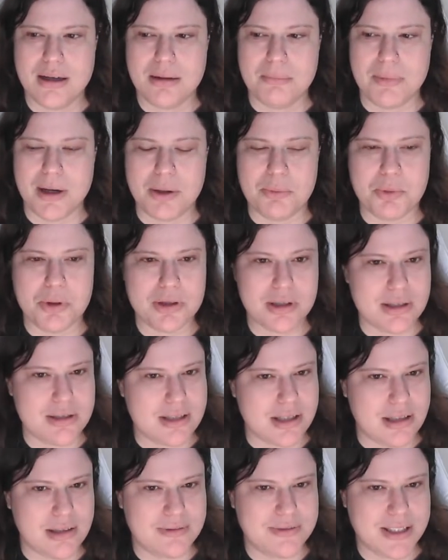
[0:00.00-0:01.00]
Wordle
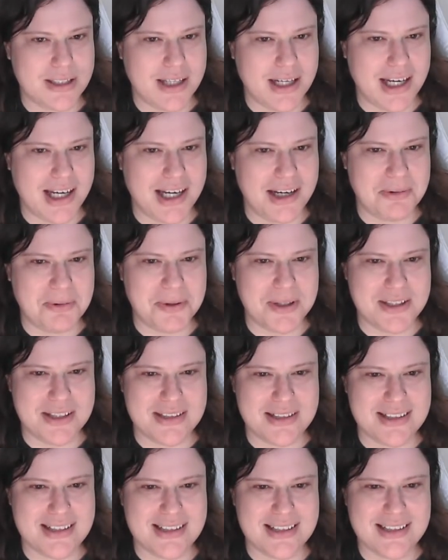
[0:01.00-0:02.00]
solve today
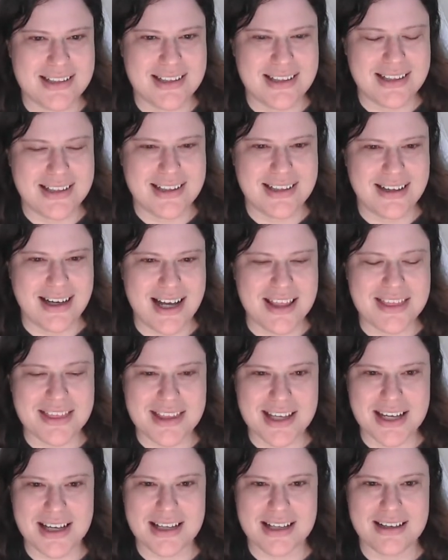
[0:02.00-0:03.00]
was, I
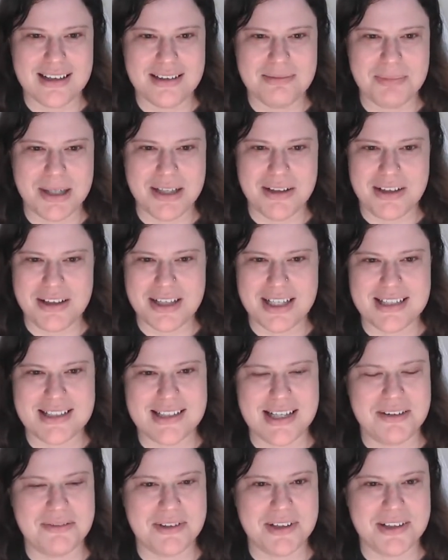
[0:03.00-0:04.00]
think, my longest
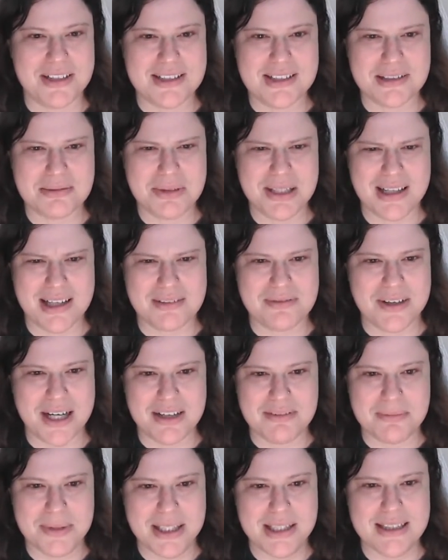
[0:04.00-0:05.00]
ever. It took me like
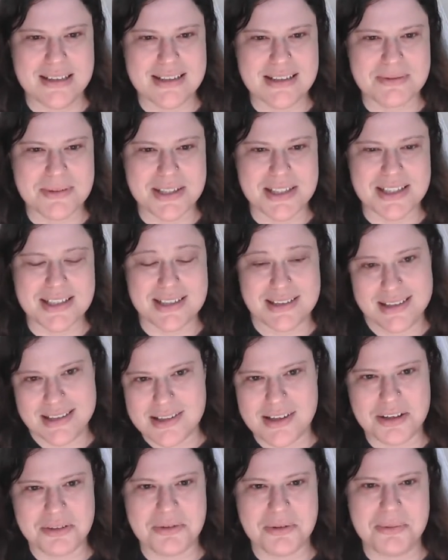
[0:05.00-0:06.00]
5 minutes, which is
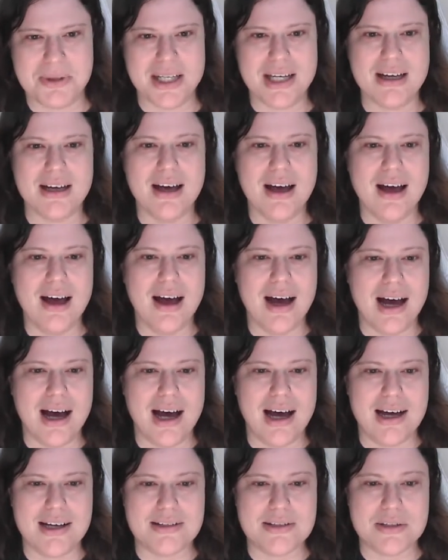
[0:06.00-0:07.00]
long for me.
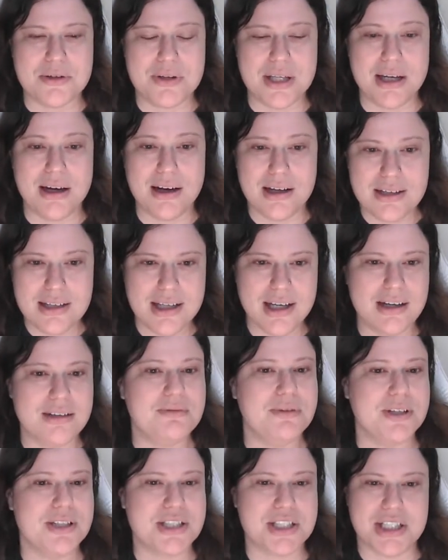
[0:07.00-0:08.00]
So the uncut
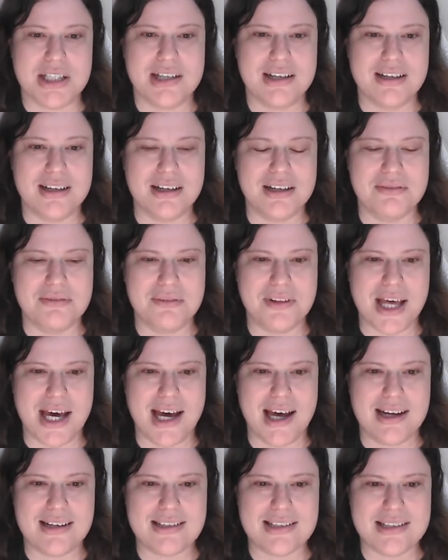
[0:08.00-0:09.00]
version of
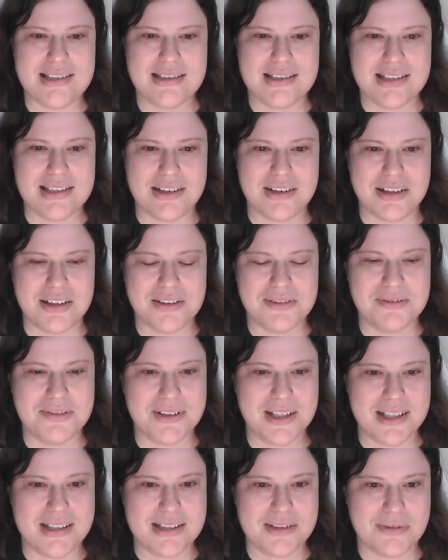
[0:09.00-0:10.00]
that solve
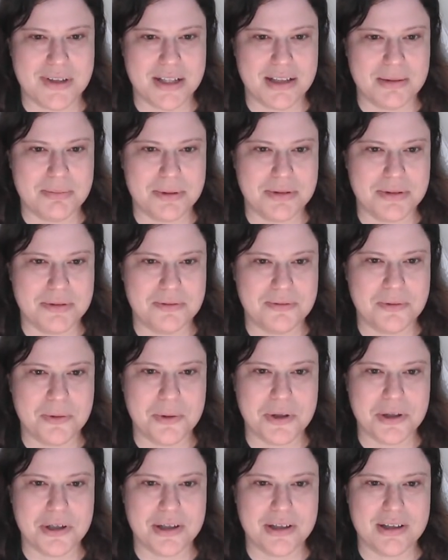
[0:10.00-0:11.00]
is available
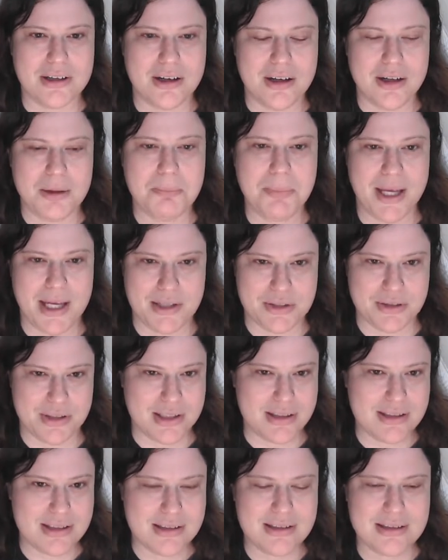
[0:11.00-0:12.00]
for all
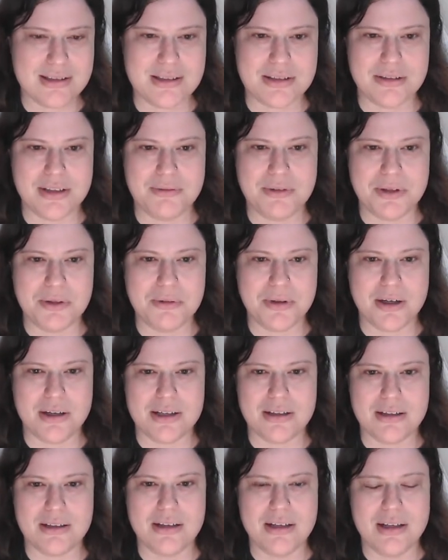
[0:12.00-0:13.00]
patrons. So if you
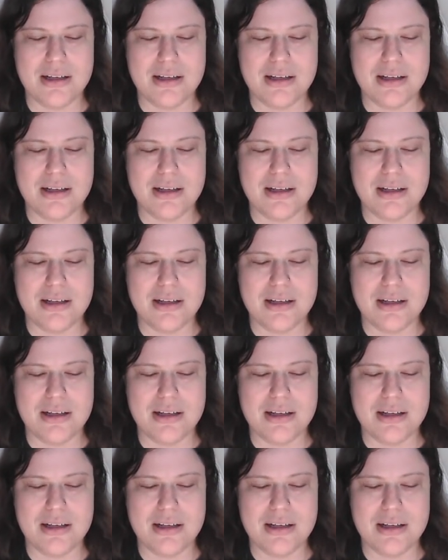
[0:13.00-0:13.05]
are